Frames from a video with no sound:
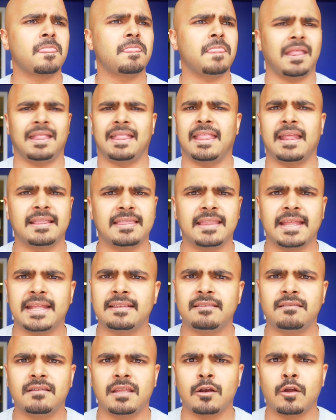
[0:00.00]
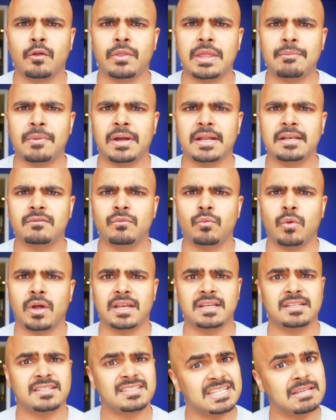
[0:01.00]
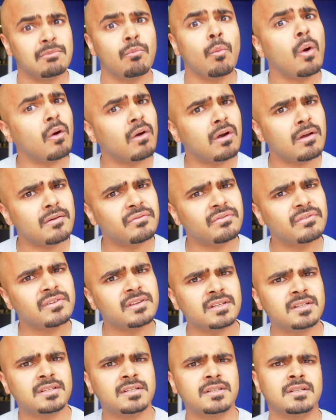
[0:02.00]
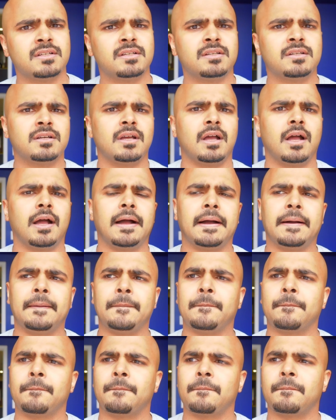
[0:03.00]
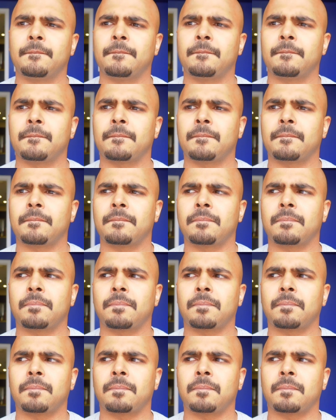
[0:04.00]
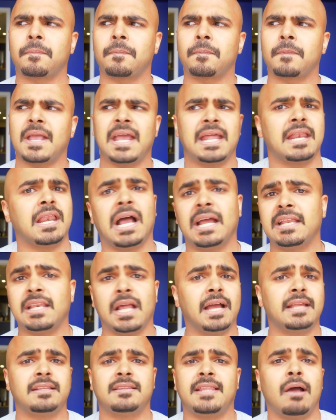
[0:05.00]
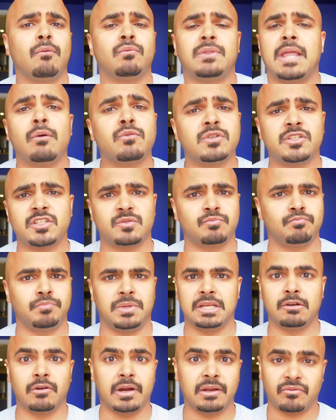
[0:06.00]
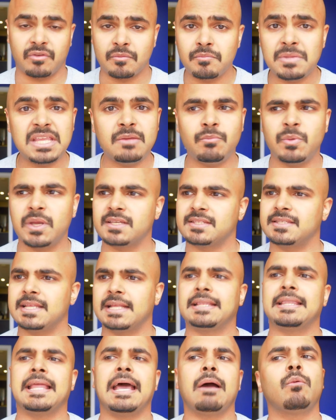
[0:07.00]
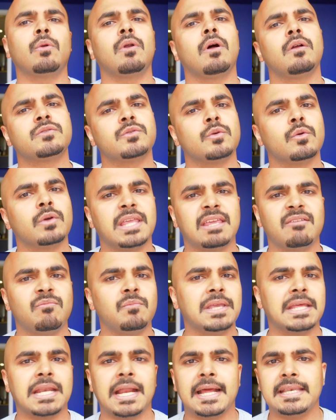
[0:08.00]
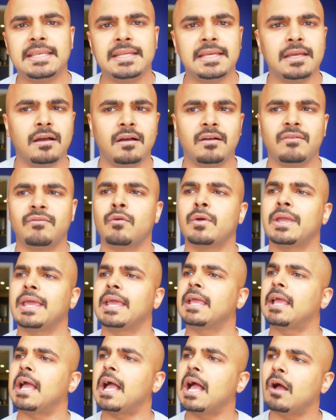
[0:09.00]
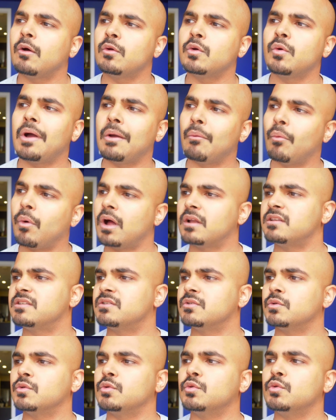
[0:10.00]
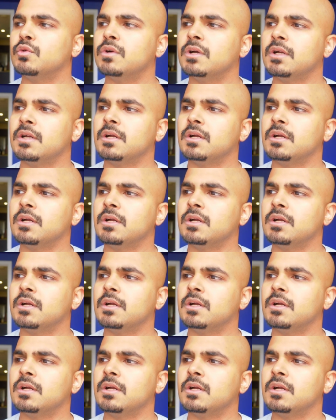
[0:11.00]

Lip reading: they might want to see more of. Um, and that would just be great for me, because then that would also give me an idea of, okay, how do I want to